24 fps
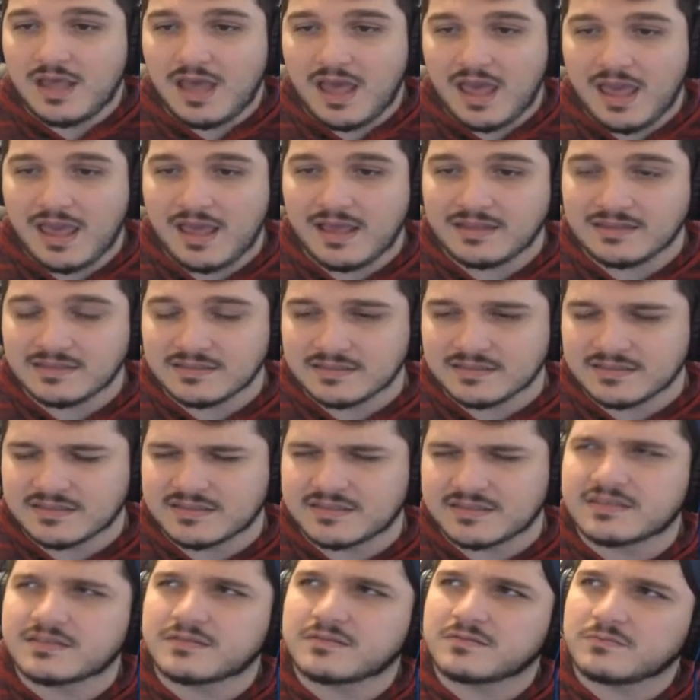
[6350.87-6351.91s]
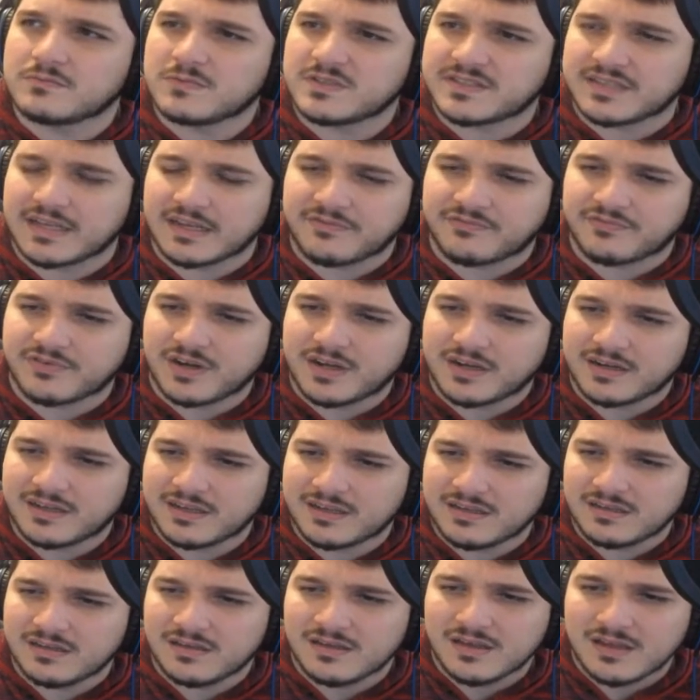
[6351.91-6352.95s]
And what's today?
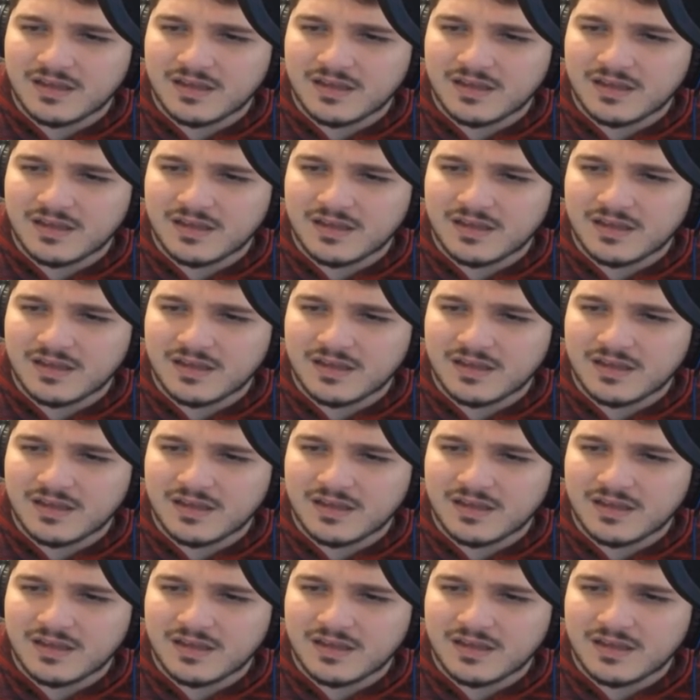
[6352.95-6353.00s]
Friday?